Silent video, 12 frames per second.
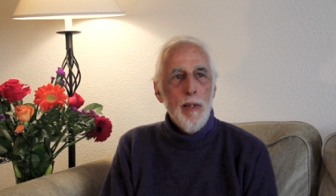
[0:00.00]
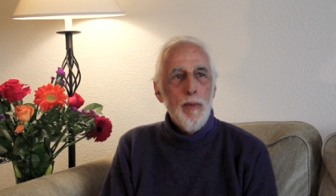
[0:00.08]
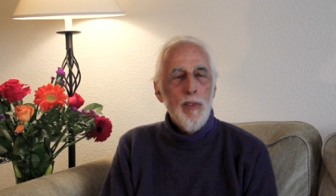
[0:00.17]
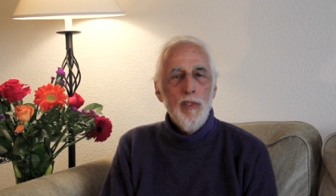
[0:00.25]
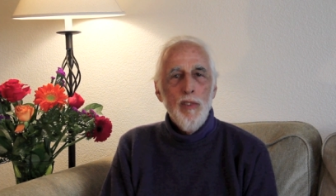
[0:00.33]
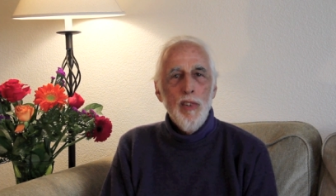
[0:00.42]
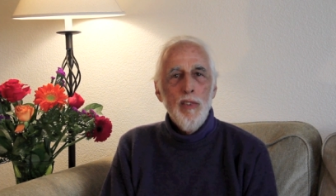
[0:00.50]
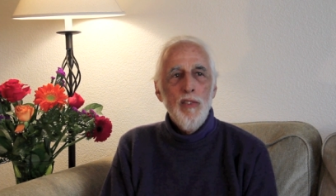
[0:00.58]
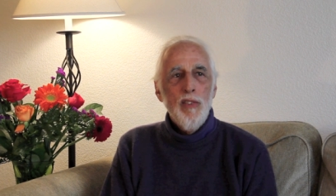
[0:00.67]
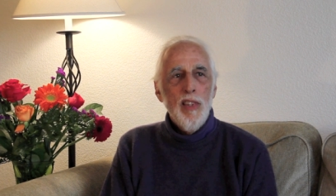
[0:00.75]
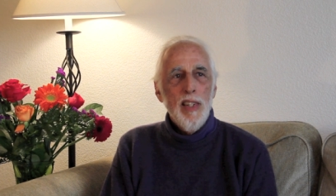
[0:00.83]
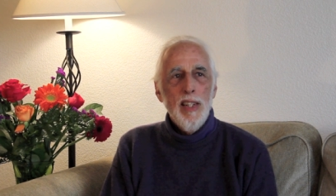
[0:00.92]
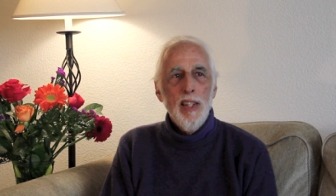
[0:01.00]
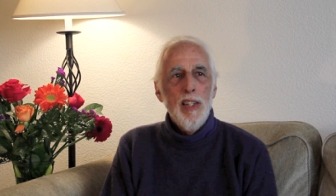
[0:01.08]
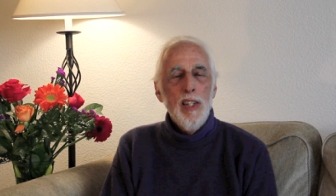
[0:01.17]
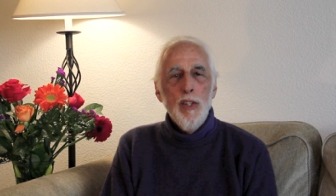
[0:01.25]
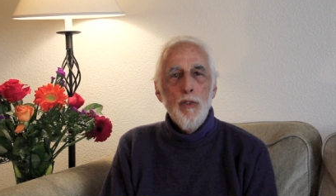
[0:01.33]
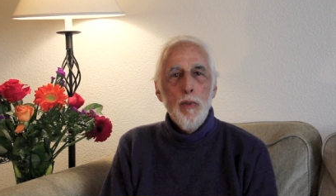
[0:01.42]
It was just a
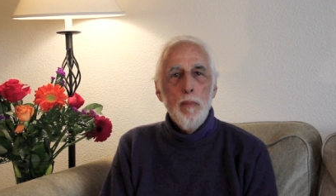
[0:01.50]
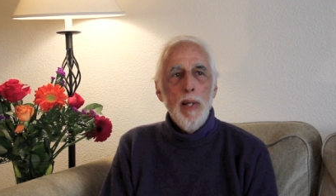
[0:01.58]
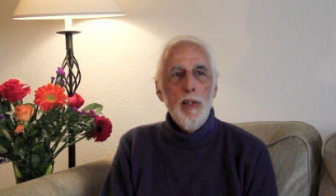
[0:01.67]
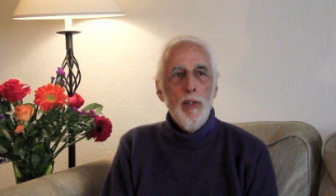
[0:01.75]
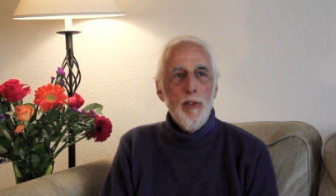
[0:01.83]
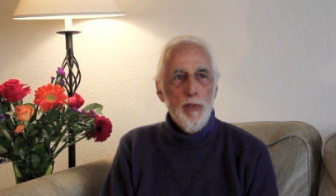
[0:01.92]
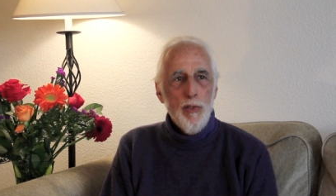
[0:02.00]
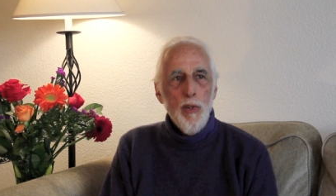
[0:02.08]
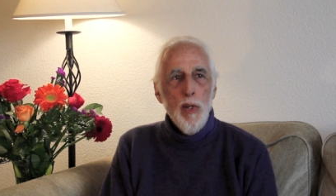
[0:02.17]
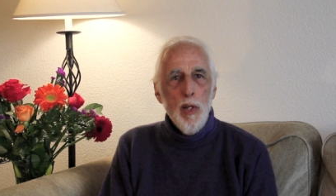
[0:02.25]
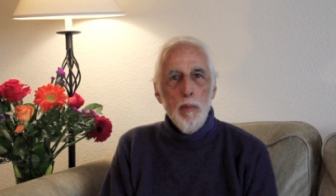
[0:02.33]
tremendous